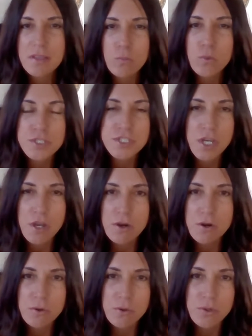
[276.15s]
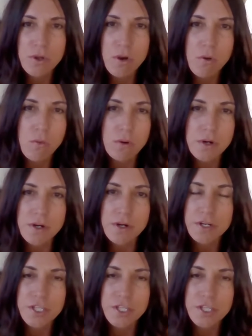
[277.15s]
wood tone, or,